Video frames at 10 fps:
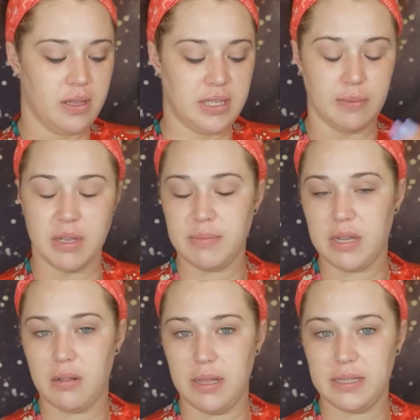Sometimes
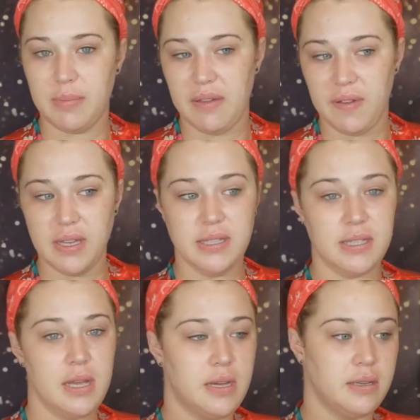I'll cleanse my
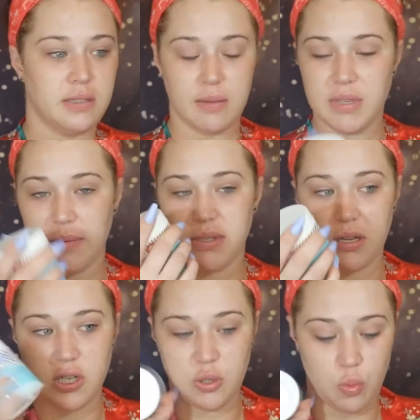face. Sometimes
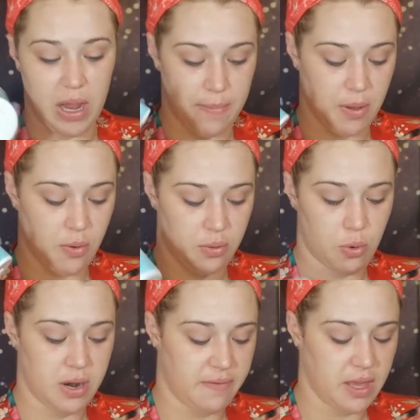I'll just wipe it with
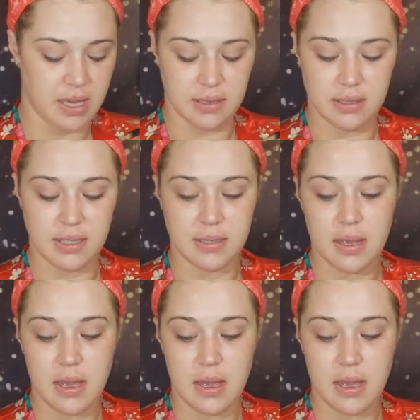one of these.